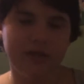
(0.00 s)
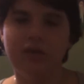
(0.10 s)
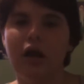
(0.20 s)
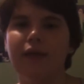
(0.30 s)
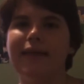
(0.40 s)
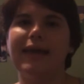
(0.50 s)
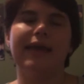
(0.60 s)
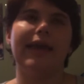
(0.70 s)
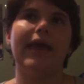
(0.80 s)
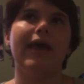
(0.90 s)
not,
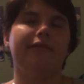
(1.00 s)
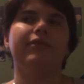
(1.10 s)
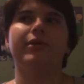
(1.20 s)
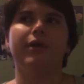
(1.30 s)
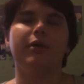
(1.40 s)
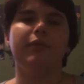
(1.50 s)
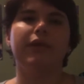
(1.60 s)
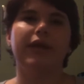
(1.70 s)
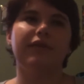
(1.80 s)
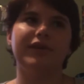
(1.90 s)
like, everywhere,
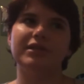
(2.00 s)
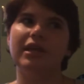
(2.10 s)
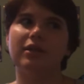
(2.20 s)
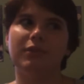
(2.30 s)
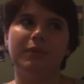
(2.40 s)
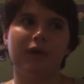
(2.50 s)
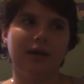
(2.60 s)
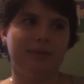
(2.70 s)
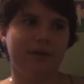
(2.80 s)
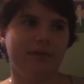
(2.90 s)
but, like, if I see other people
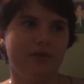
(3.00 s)
at my